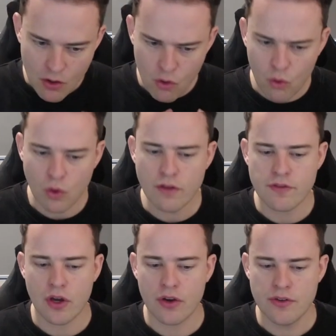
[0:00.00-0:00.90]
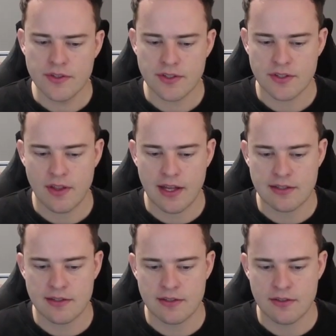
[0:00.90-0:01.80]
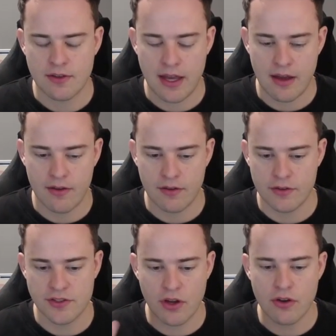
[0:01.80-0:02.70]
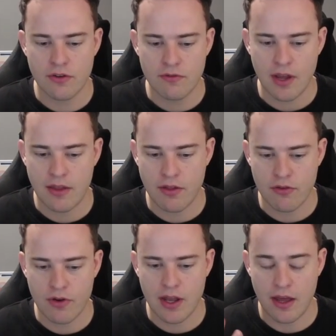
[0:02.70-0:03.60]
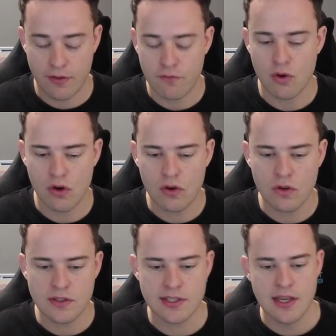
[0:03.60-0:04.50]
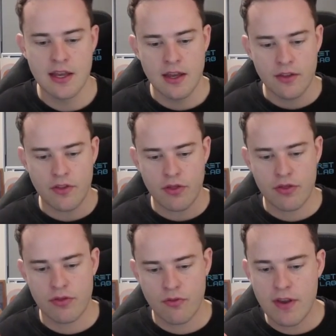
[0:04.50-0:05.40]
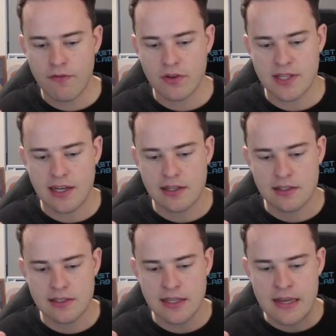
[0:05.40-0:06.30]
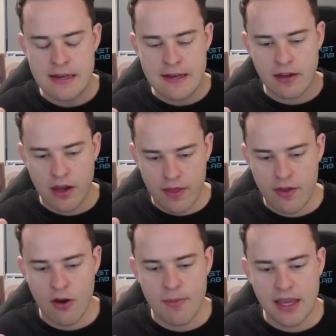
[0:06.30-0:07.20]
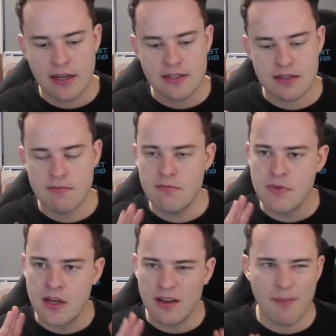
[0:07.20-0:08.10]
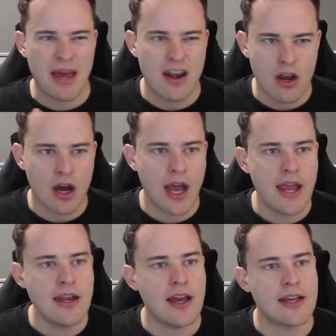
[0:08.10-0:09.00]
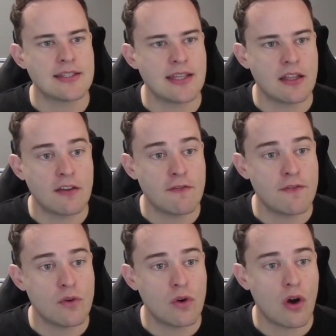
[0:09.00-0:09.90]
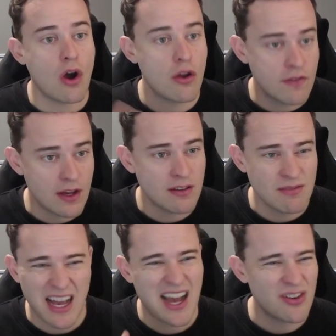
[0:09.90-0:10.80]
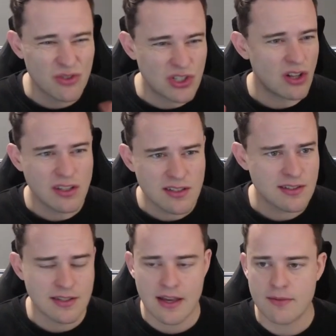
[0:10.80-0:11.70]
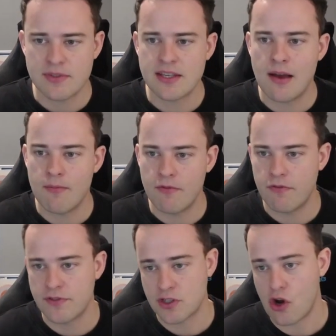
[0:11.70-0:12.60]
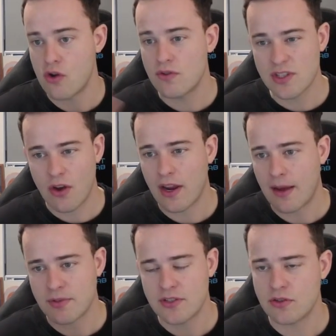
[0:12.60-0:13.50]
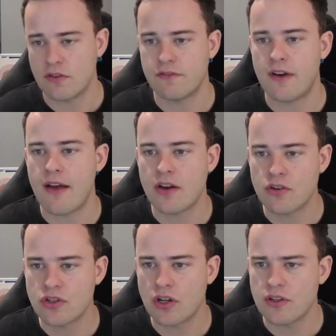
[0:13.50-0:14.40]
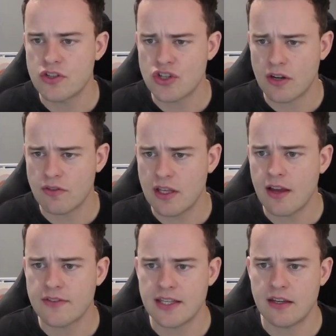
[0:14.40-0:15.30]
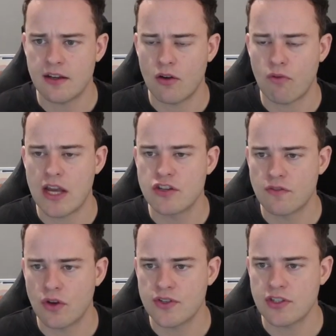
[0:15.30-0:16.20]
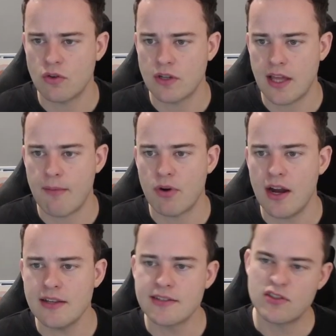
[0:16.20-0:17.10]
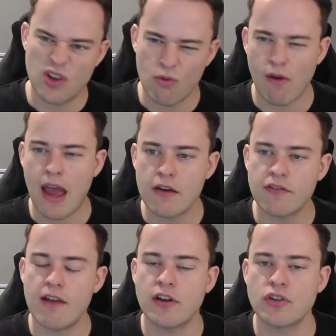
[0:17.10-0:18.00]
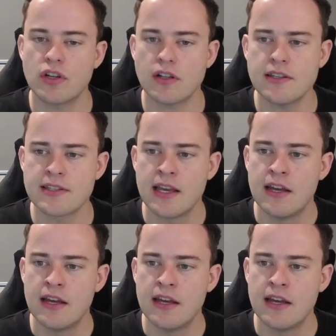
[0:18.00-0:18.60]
All of those, so that's Stone and the 4 cores, the 3 Frazettas, Kythera Mechanism, about 9 are selling for over $100. Some stones going up to sort of $500 generally. I've seen a range of those sold at that price, around $500.